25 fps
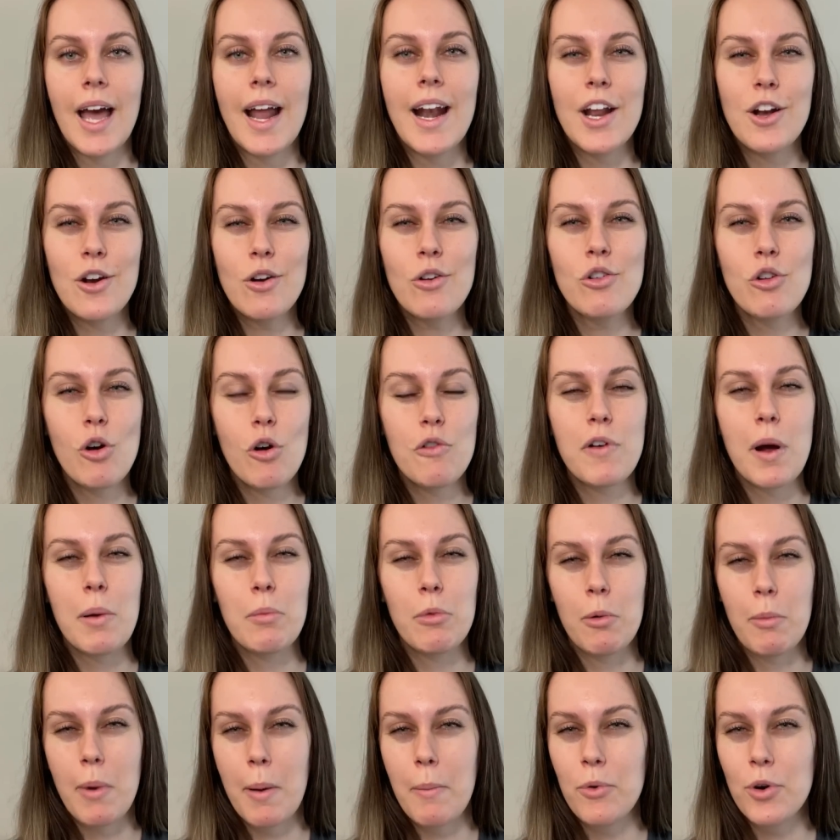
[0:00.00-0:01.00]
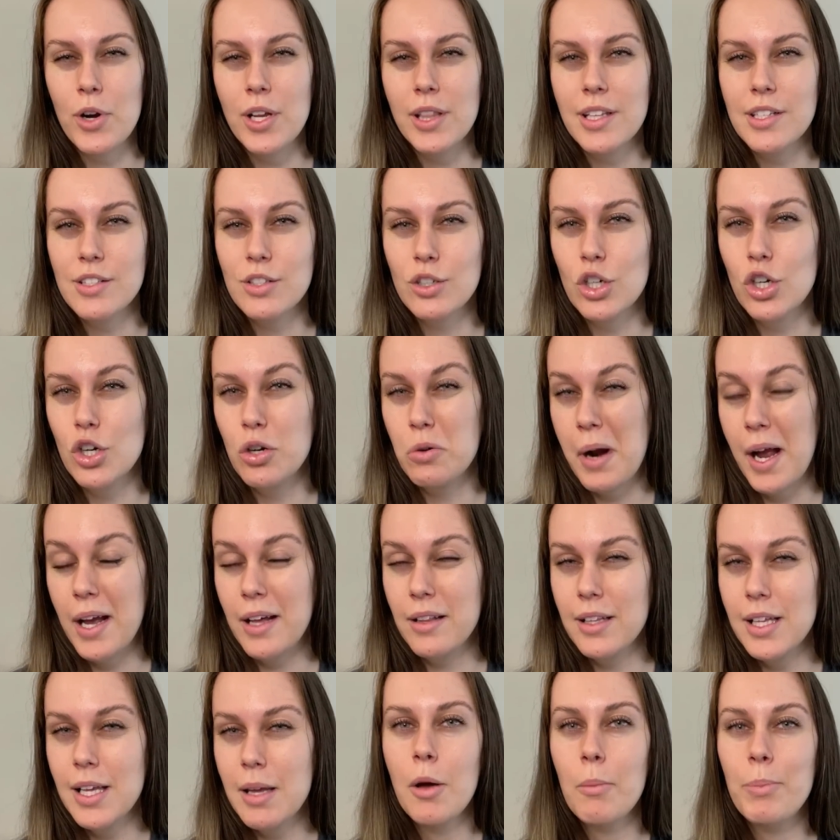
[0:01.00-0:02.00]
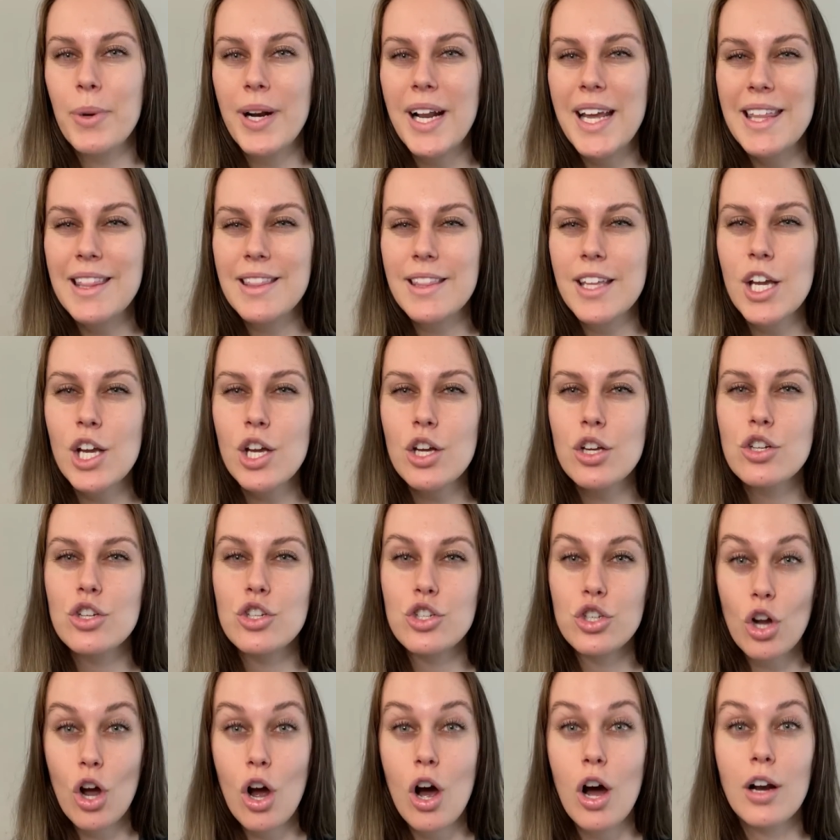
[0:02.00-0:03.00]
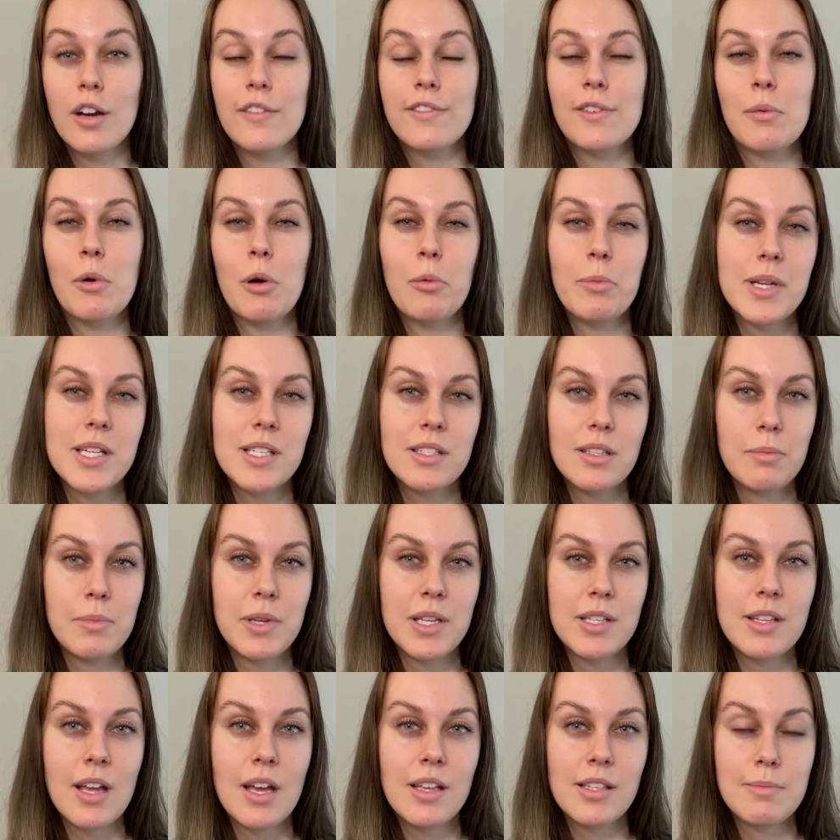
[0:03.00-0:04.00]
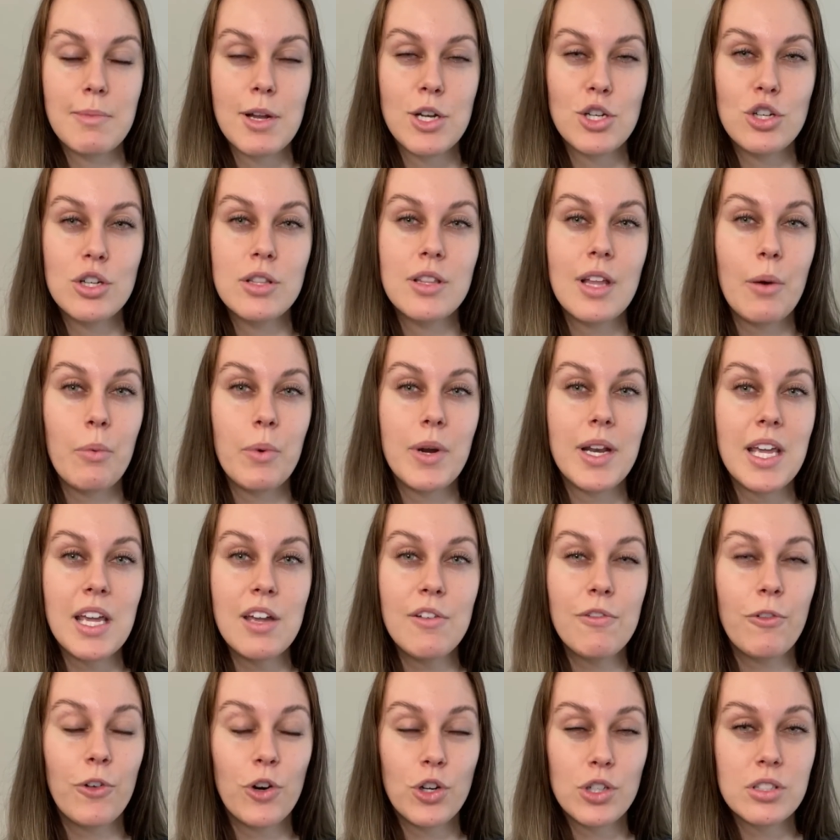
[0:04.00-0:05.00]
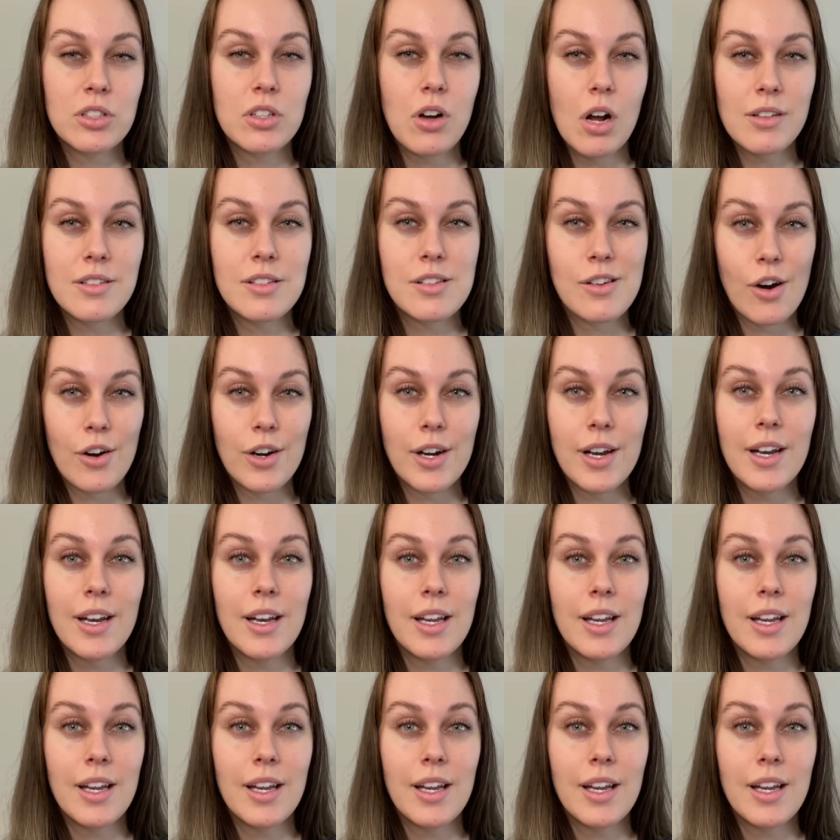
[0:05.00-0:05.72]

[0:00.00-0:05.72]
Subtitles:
And I don't know if I'm remembering this correctly, but I think John from Obese to Beast has mentioned that when he first got started,